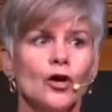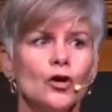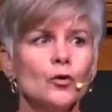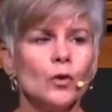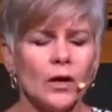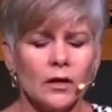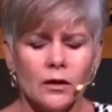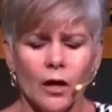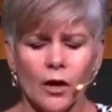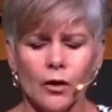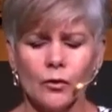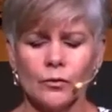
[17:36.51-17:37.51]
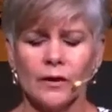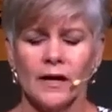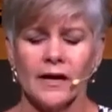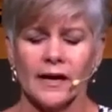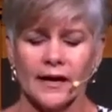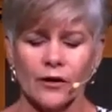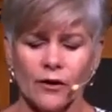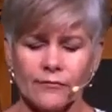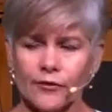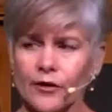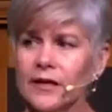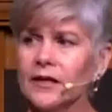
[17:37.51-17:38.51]
who alone can
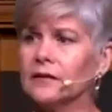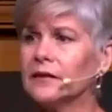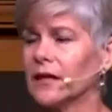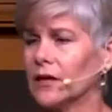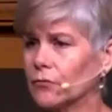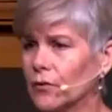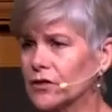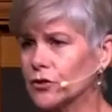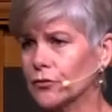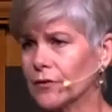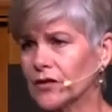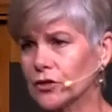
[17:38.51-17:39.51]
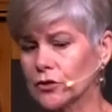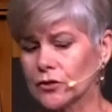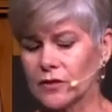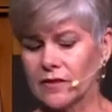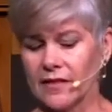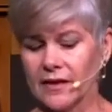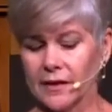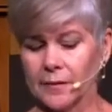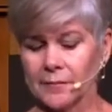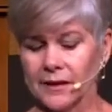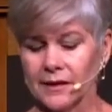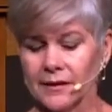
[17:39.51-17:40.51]
offer healing and restoration to
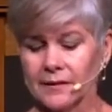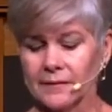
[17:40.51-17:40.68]
them,